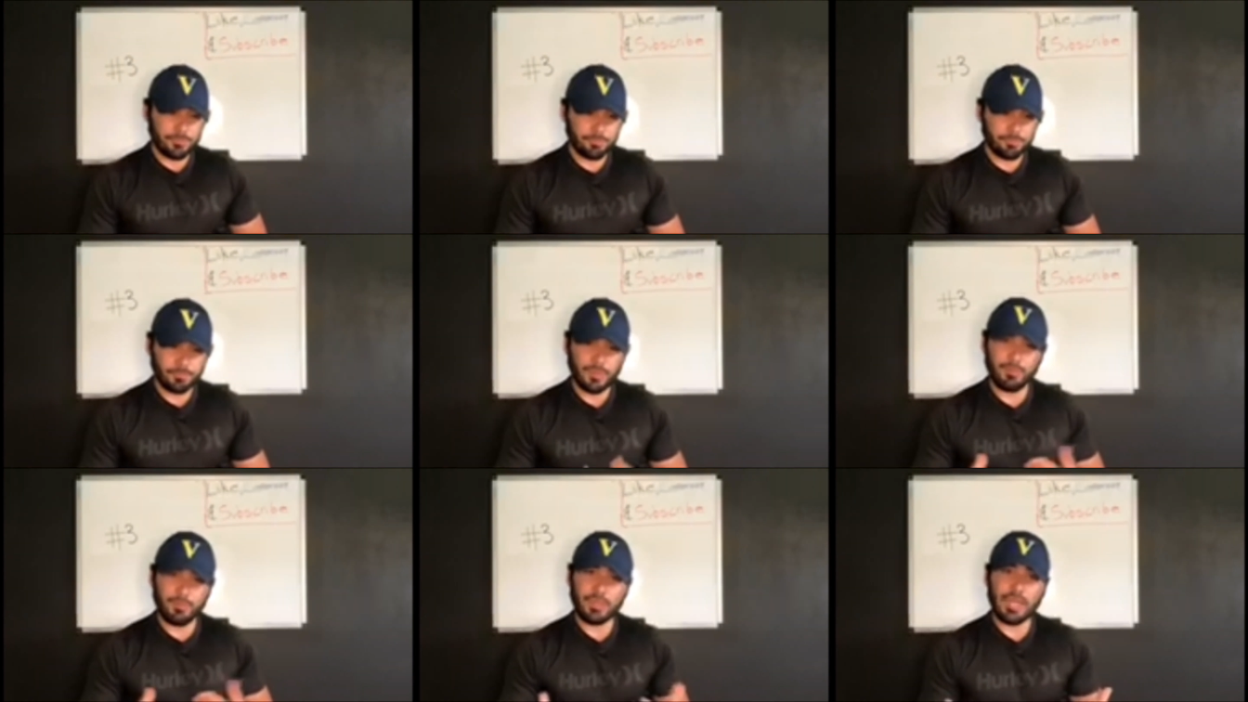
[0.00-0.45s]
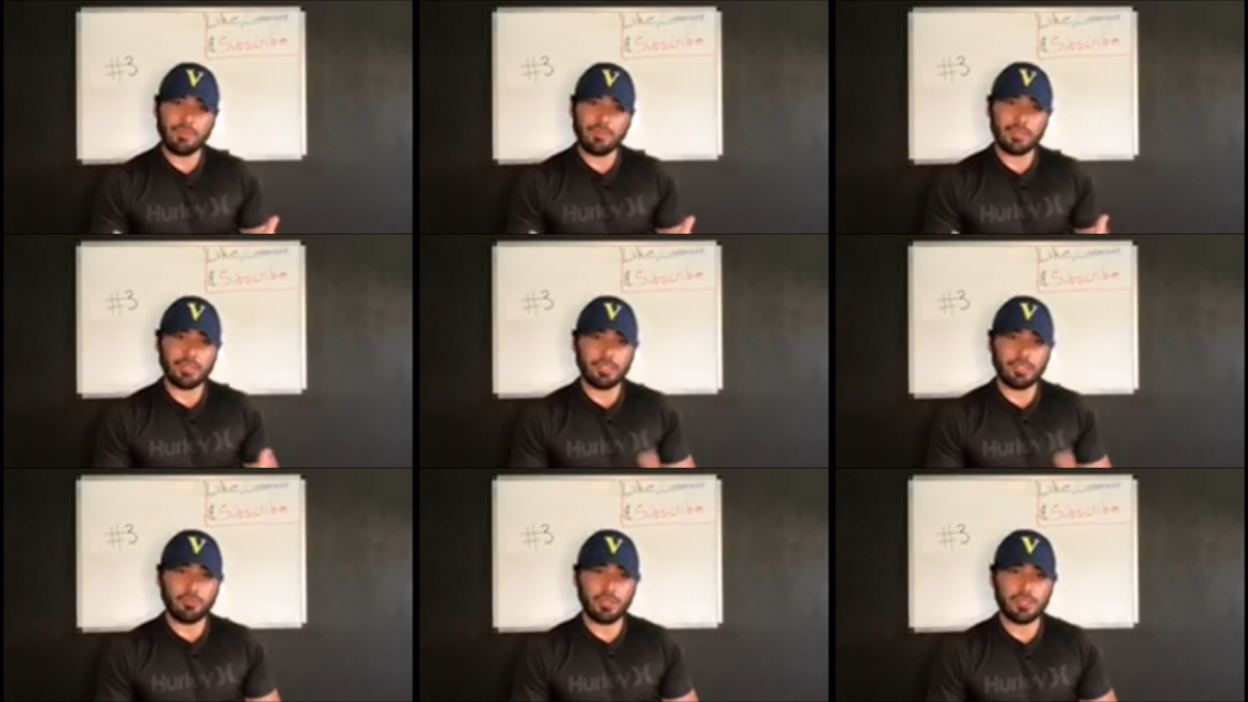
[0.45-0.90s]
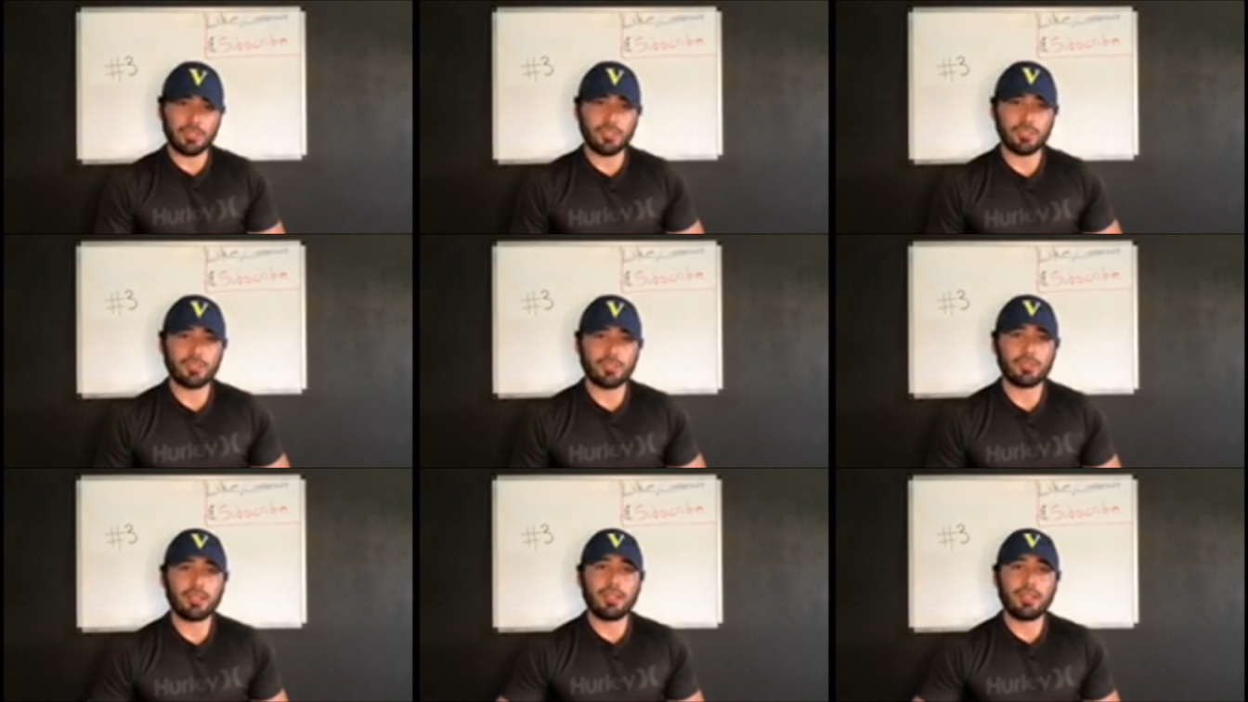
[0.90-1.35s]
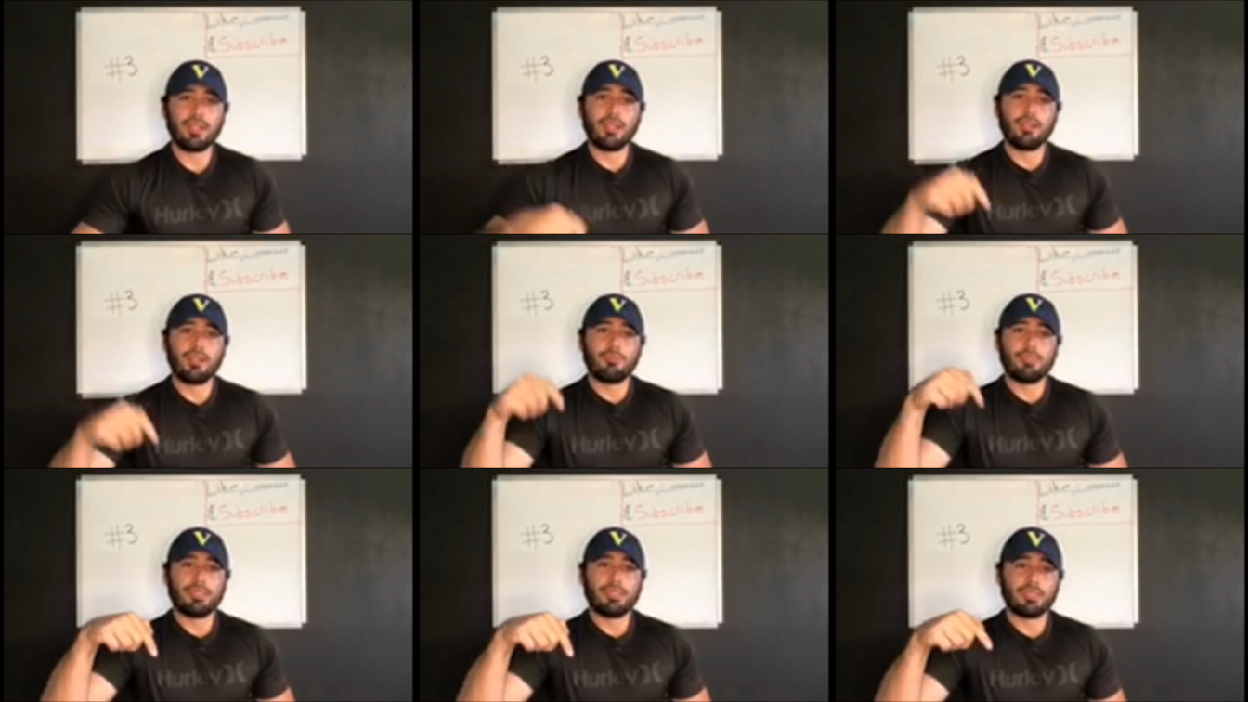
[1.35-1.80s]
If you have any questions,
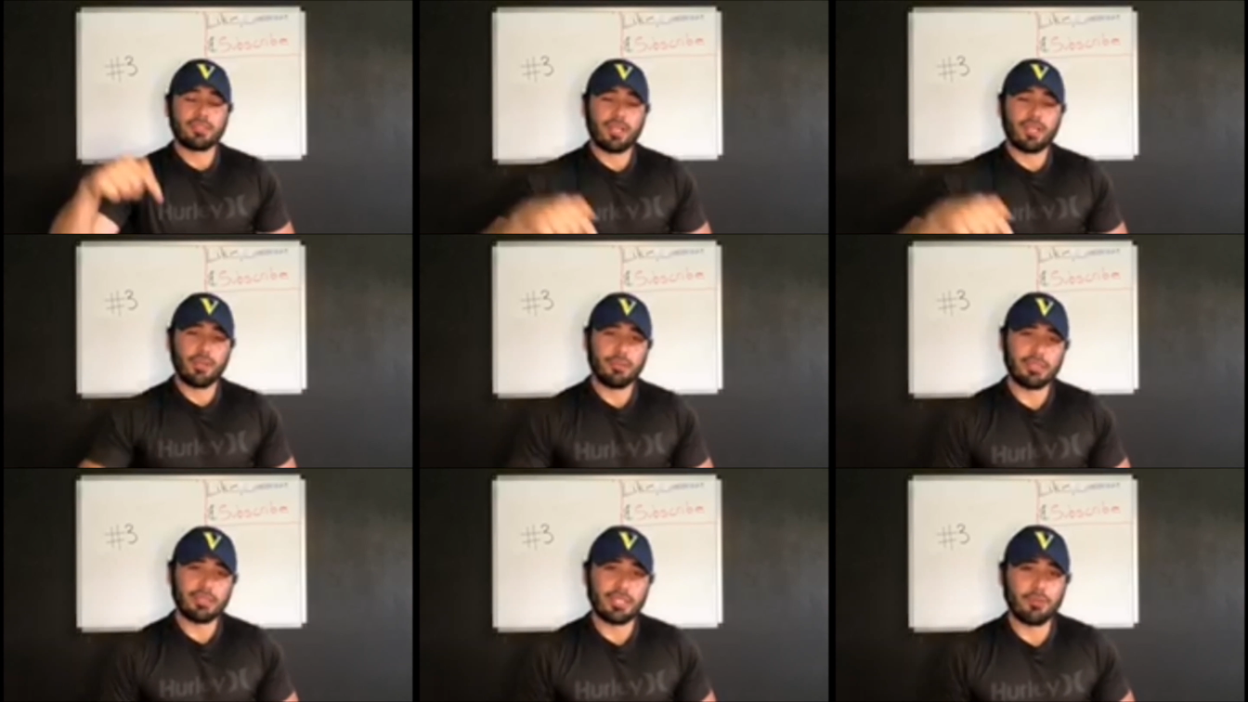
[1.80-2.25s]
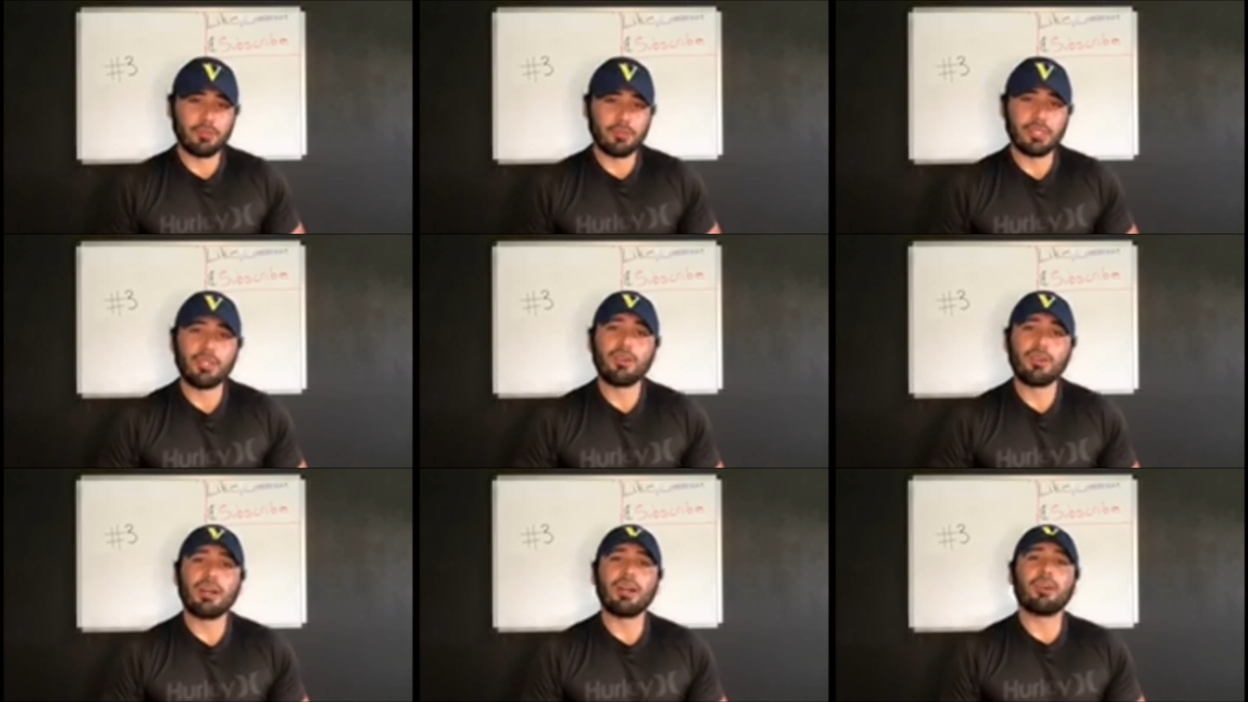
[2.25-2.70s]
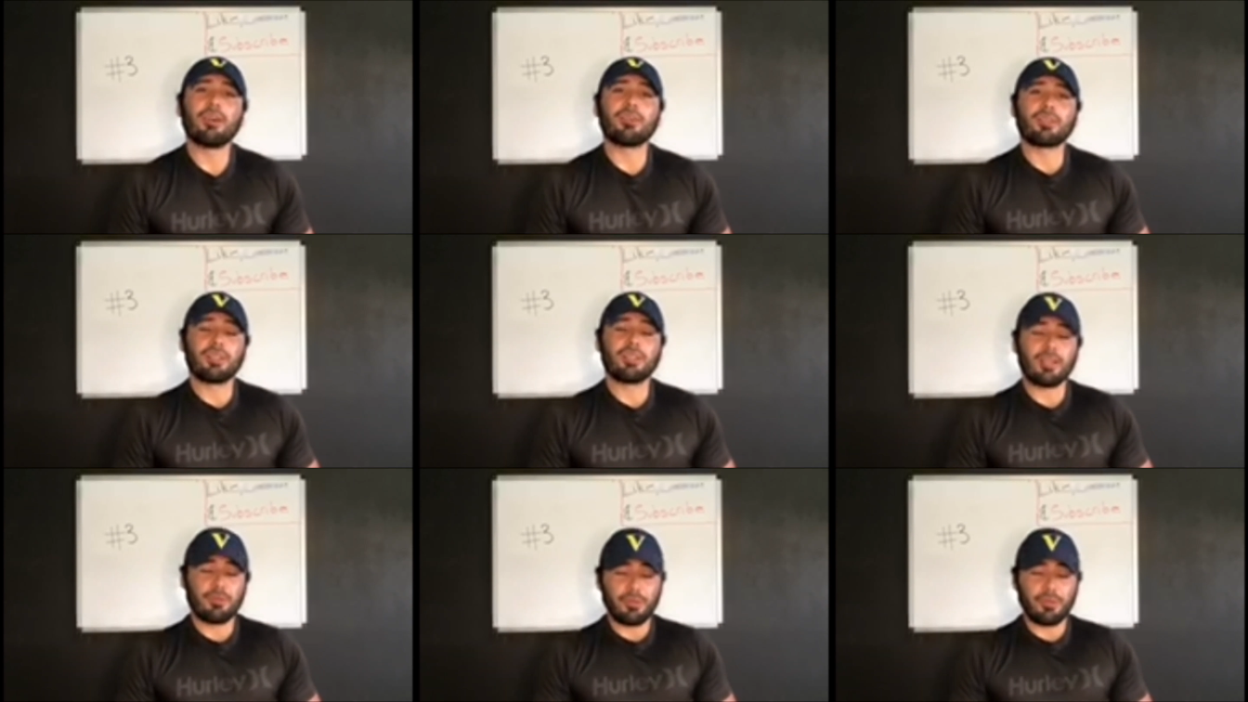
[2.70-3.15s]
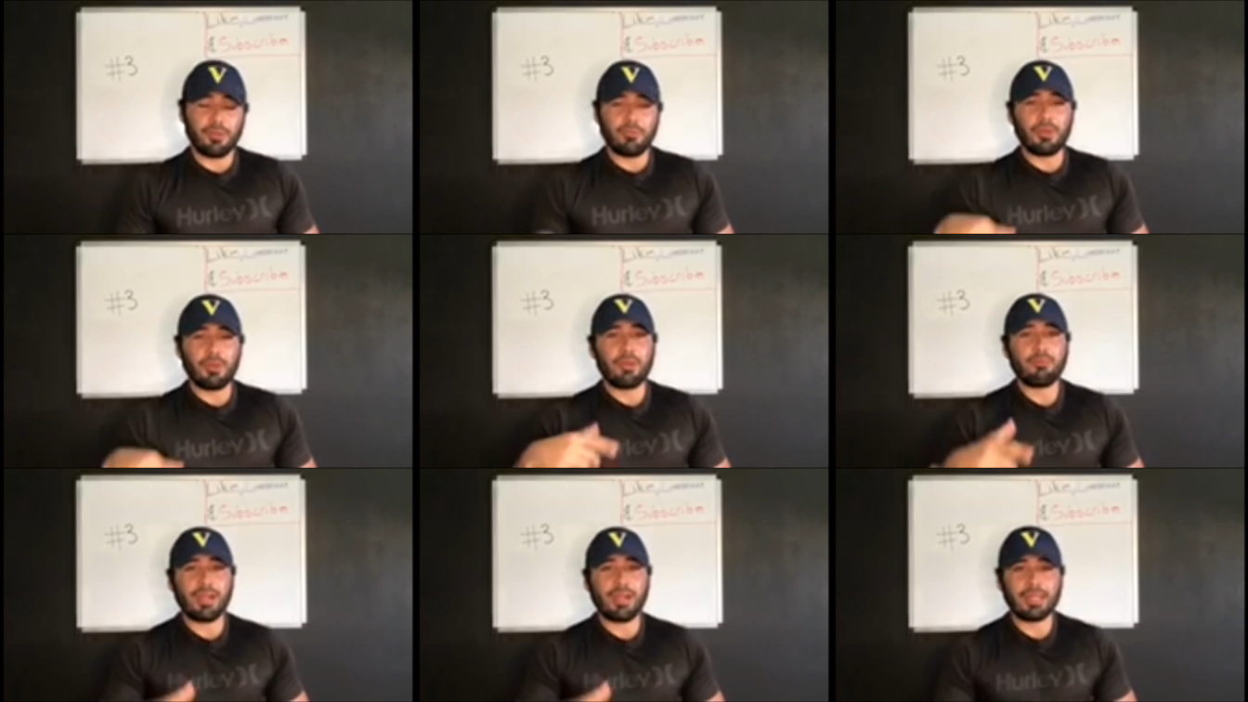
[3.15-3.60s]
please comment down below. I'll comment
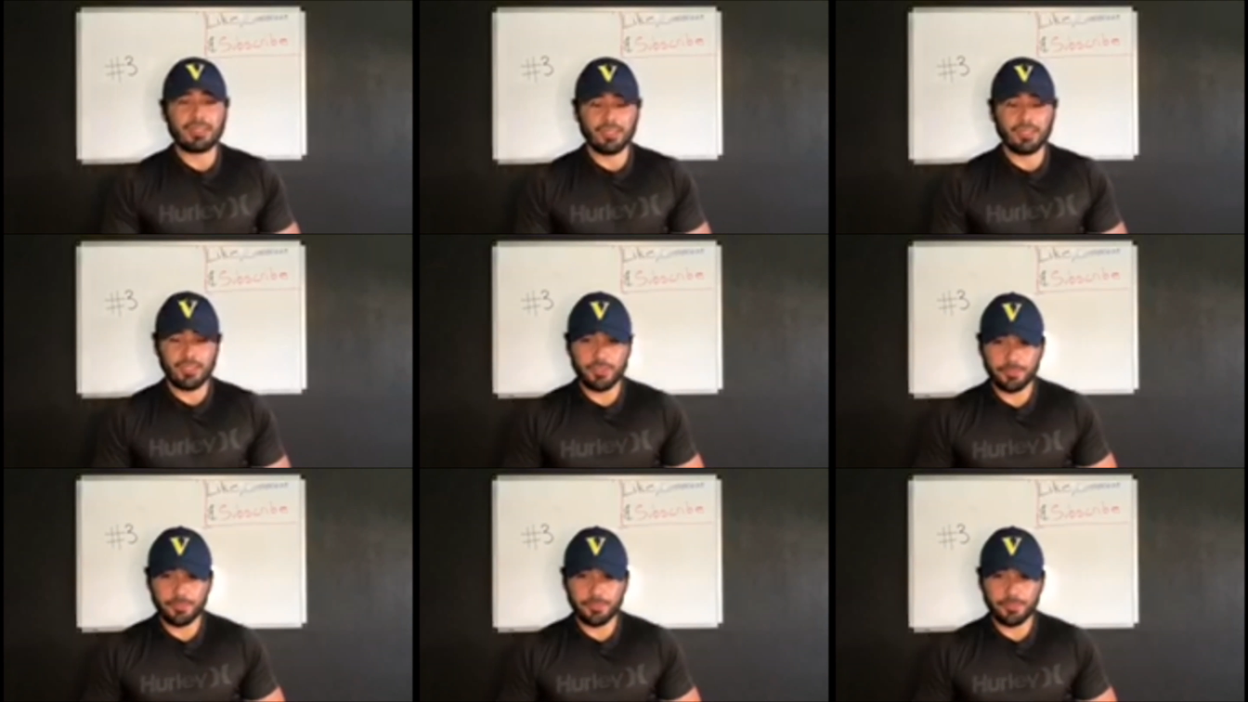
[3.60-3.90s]
right back to you.